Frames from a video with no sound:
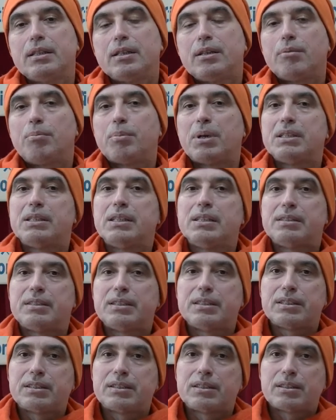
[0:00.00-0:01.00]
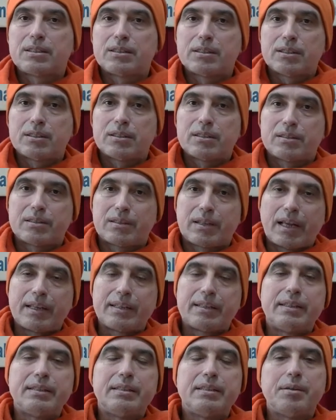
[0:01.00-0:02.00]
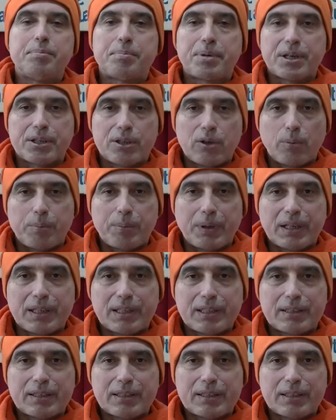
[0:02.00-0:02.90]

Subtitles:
But this is slightly deeper topic.